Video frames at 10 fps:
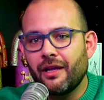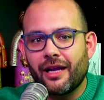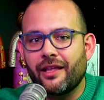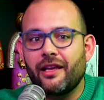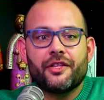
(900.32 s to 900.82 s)

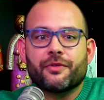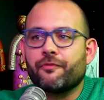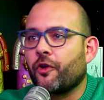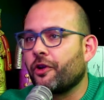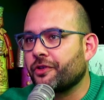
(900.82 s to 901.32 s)
and they need some
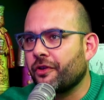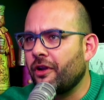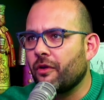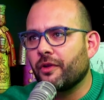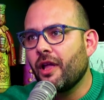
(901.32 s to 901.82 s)
furniture,
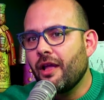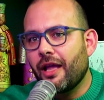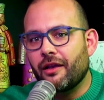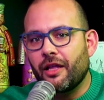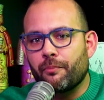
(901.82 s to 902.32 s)

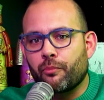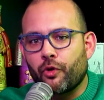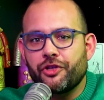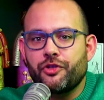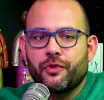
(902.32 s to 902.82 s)
and it
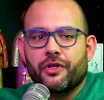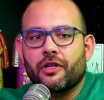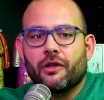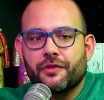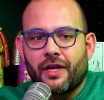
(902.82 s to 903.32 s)
brings you into
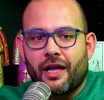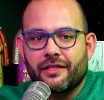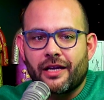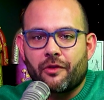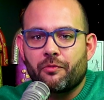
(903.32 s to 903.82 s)
close
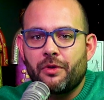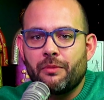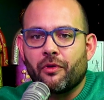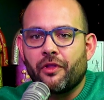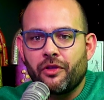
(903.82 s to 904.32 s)
contact with
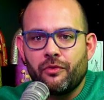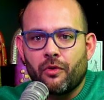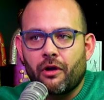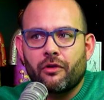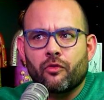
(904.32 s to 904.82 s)
people that you
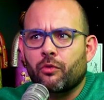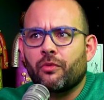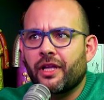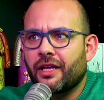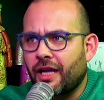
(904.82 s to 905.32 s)
aren't
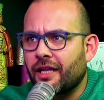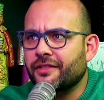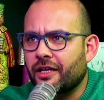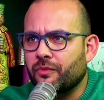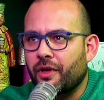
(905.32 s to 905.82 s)
normally in
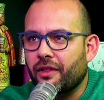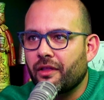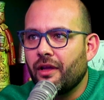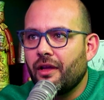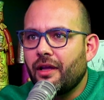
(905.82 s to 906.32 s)
contact with,
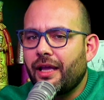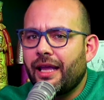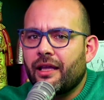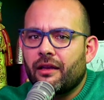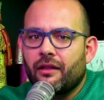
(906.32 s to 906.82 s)

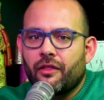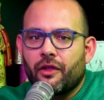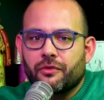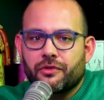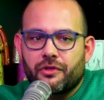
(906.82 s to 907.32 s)
and
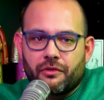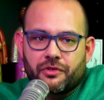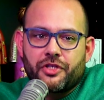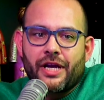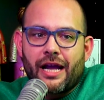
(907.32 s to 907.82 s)
those
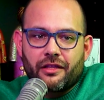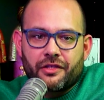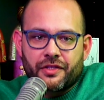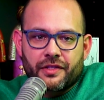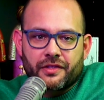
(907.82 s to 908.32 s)

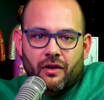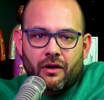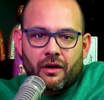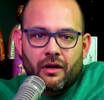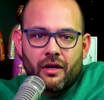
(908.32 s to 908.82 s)
challenges
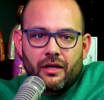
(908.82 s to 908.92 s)
are